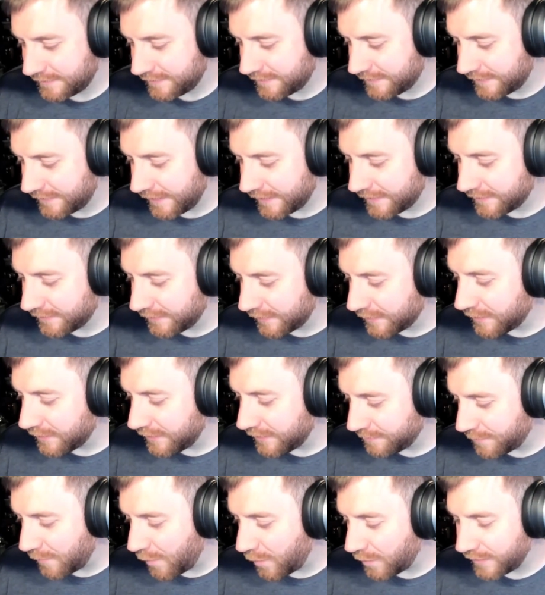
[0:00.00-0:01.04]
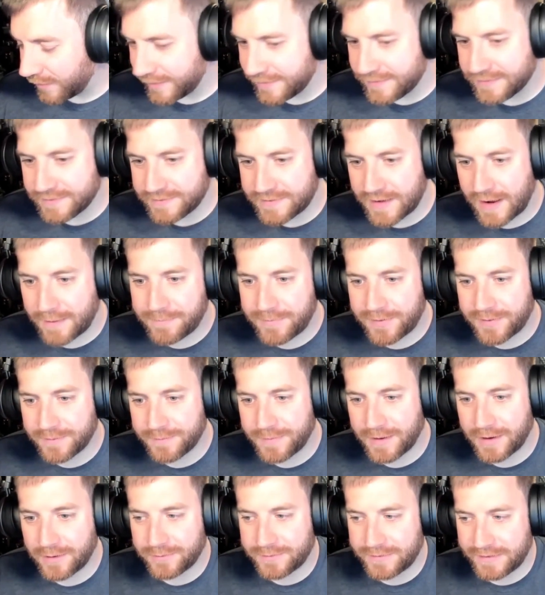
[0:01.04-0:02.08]
get a little more in depth
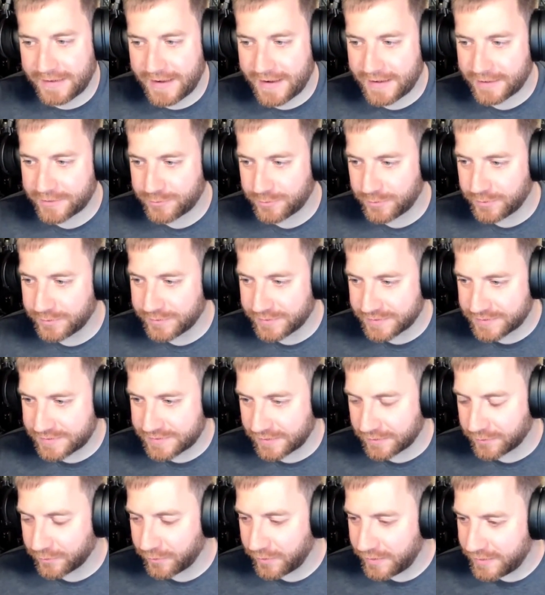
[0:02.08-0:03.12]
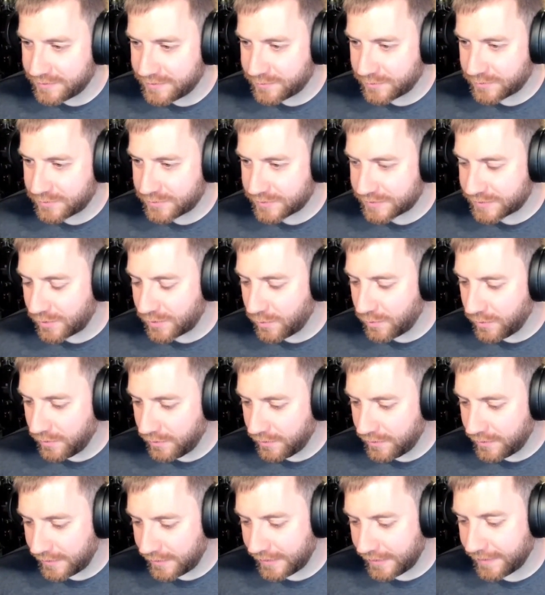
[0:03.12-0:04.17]
about the actual distilleries, which is
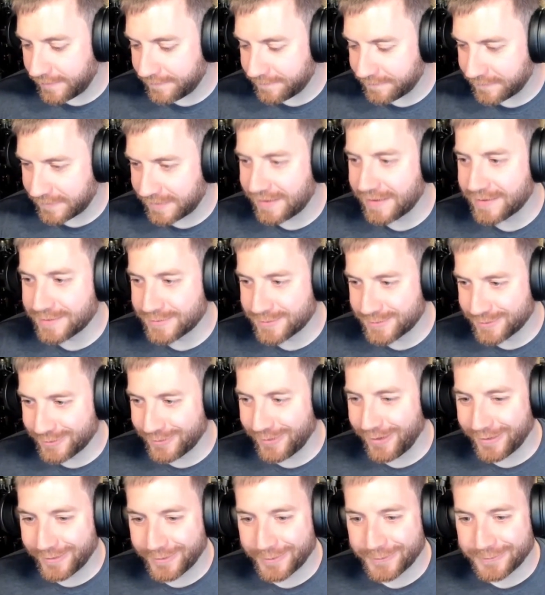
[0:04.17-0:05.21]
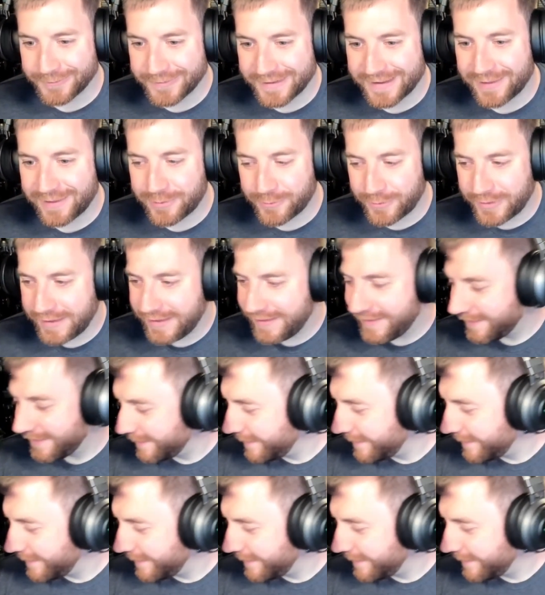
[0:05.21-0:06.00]
cool because there are only 3.